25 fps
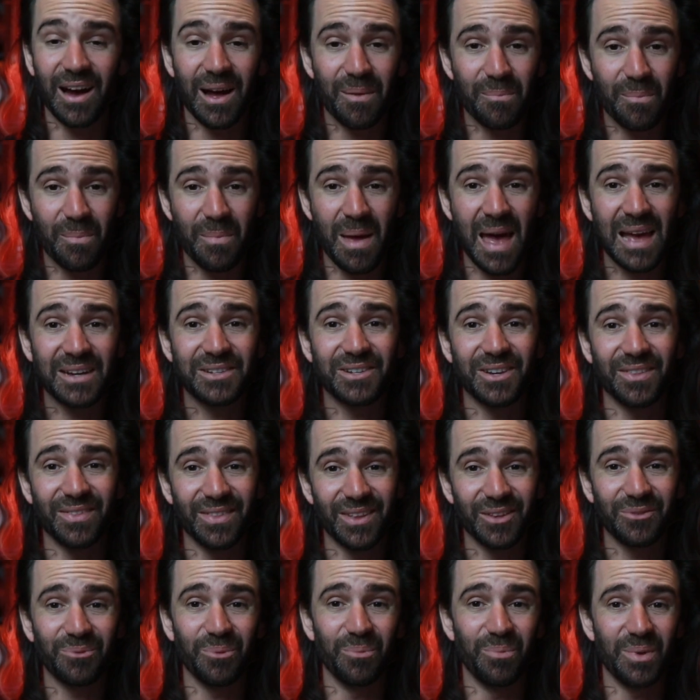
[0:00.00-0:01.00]
I imagine
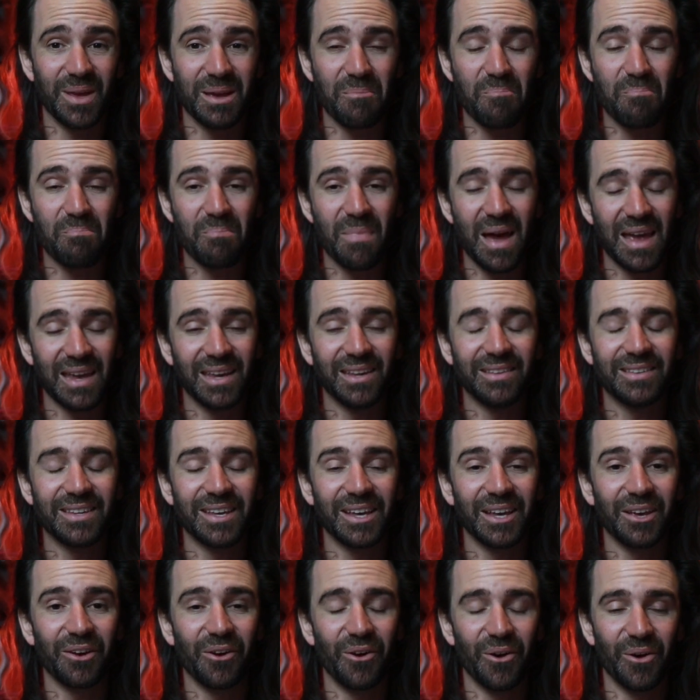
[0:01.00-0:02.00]
this would be
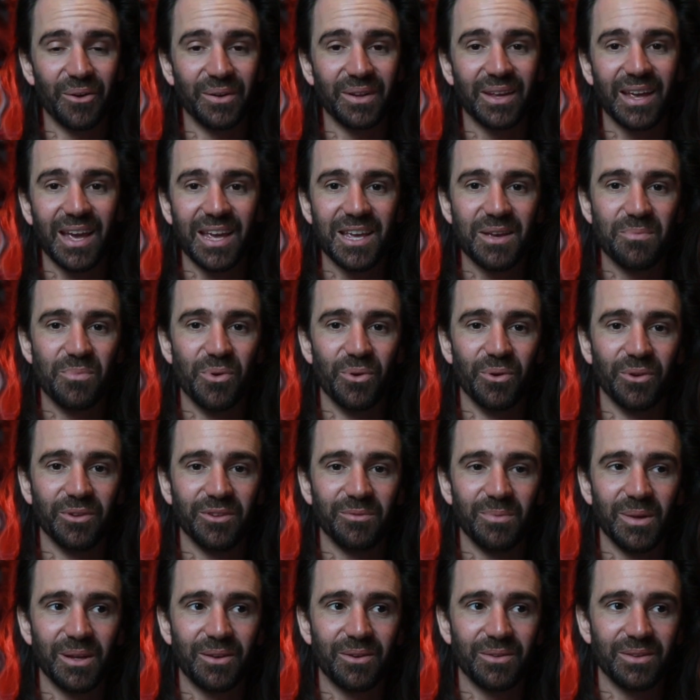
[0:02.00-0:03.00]
amazing on
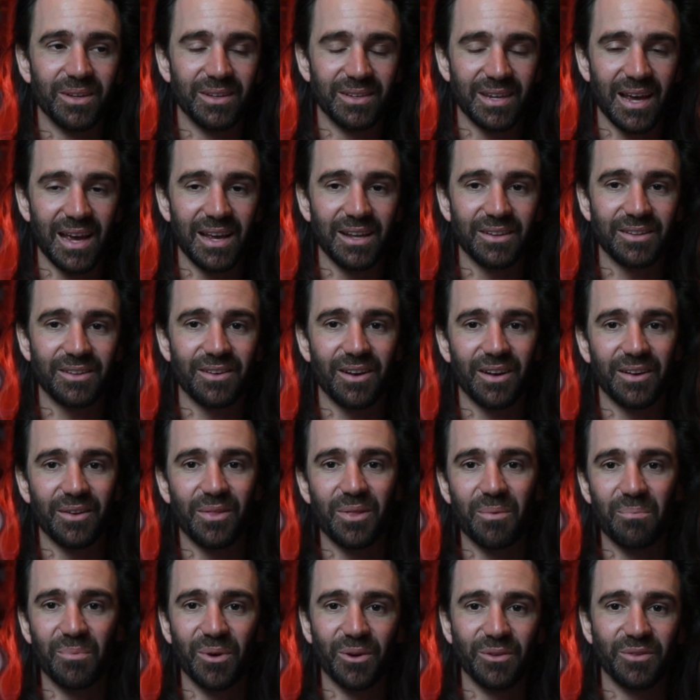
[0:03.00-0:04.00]
keyboards because it takes kind of
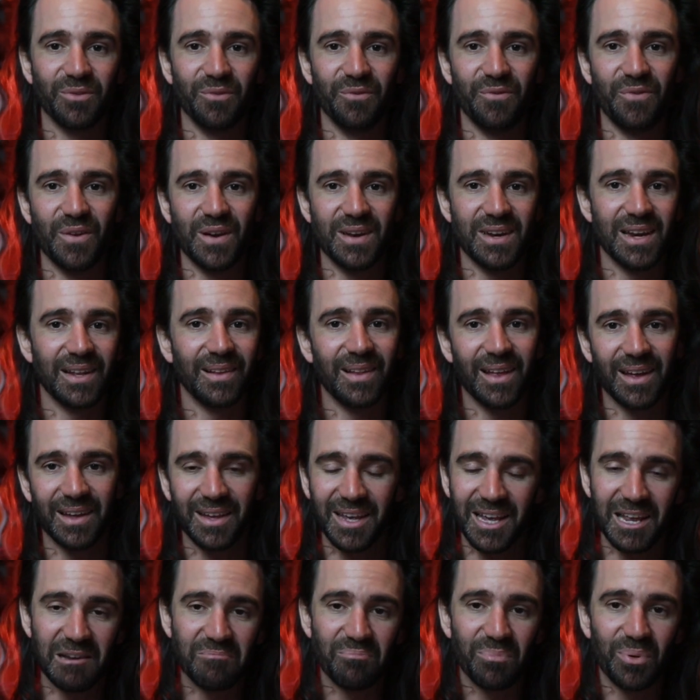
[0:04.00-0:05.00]
the most vanilla
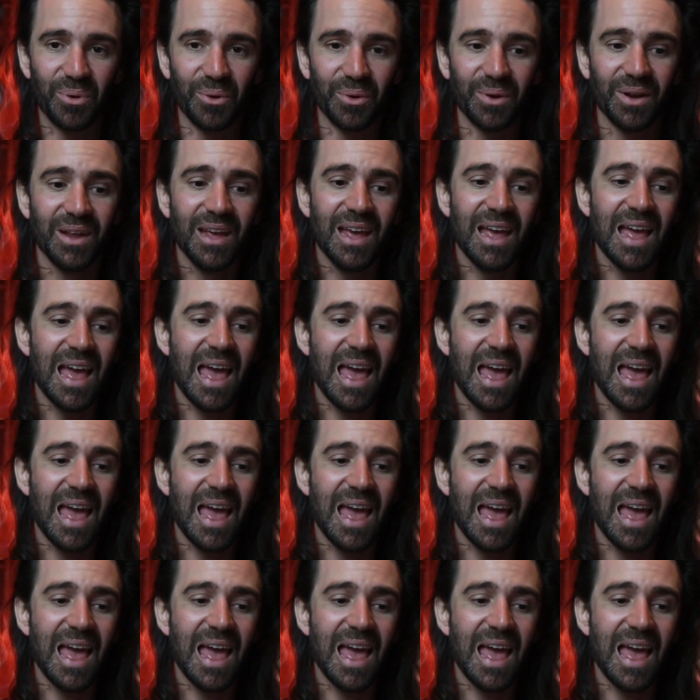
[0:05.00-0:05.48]
input